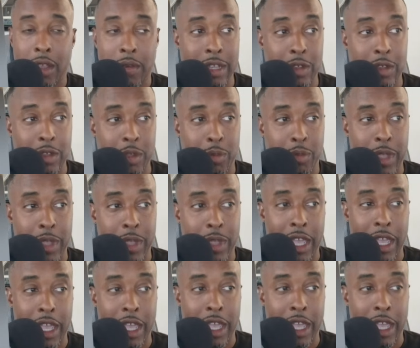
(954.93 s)
right? There was a
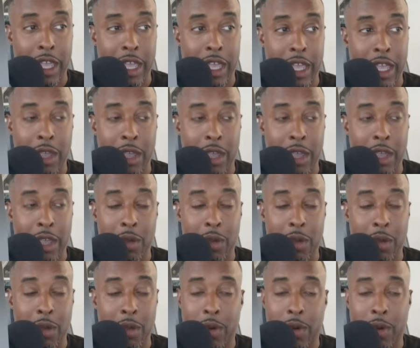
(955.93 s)
play where
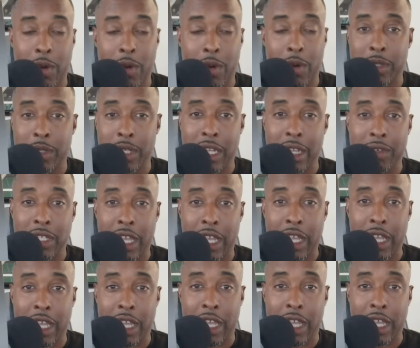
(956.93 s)
MJ
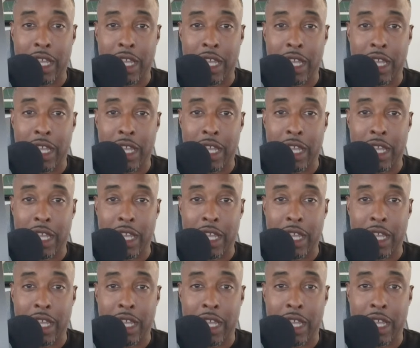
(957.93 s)
Devonshire actually looked on
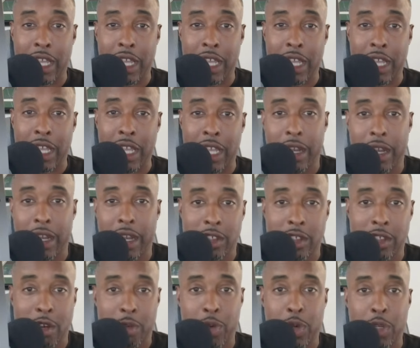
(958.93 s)
Debo Samuel, but Debo